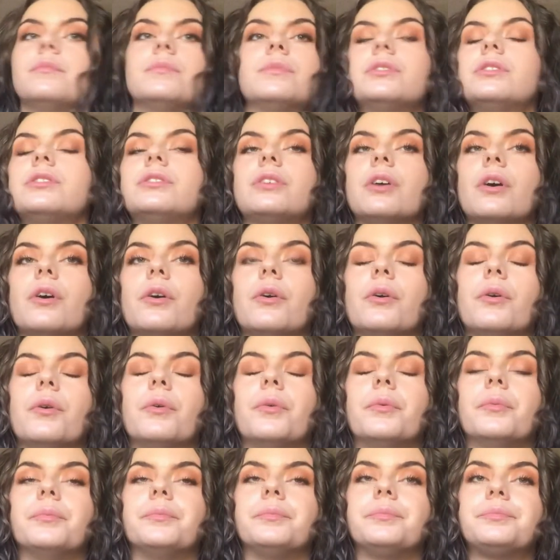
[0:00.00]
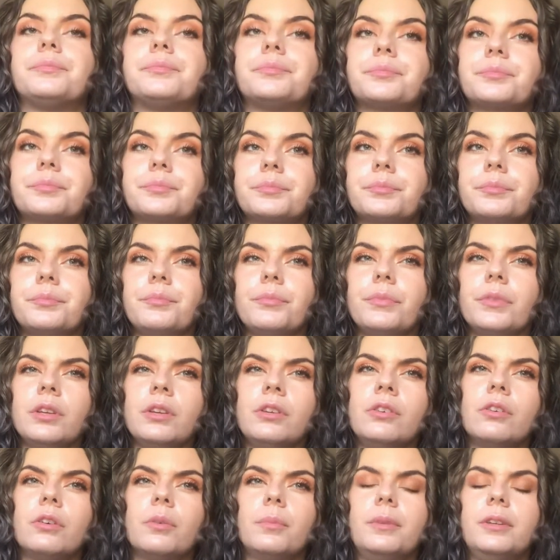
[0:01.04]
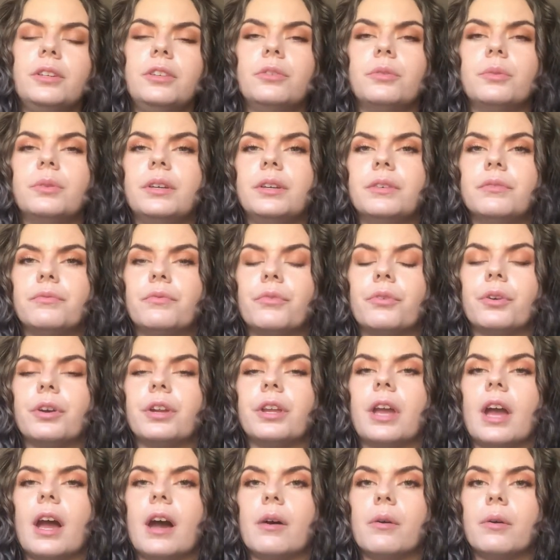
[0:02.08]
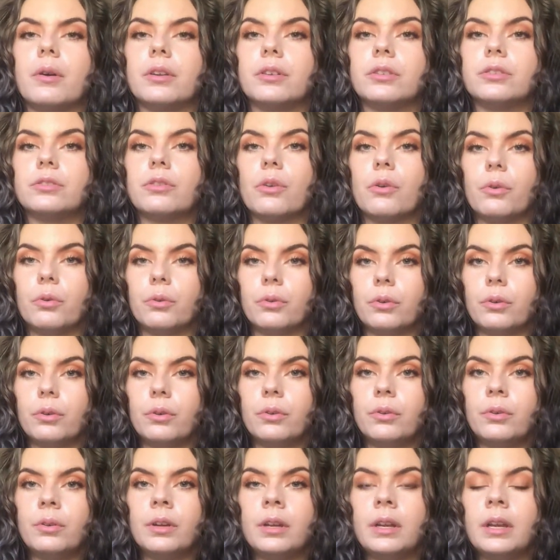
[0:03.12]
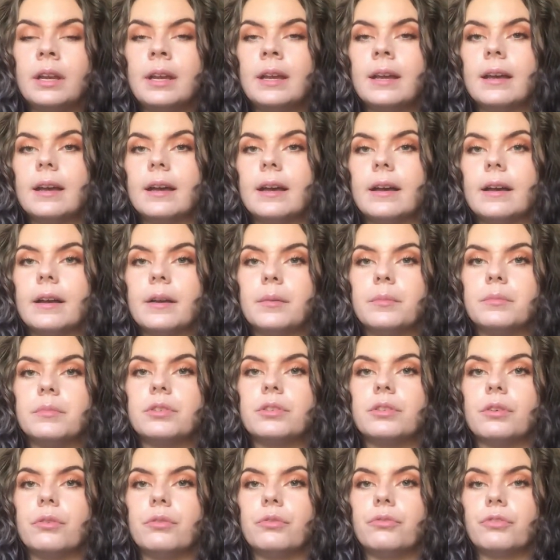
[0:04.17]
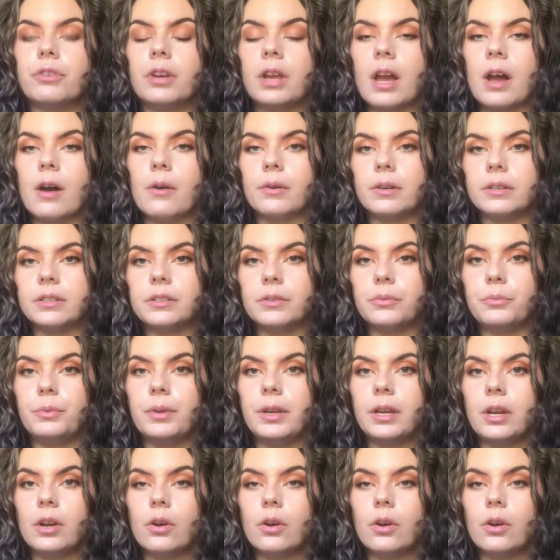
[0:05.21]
So you'll be doing 40 hours total, so 3 hours a week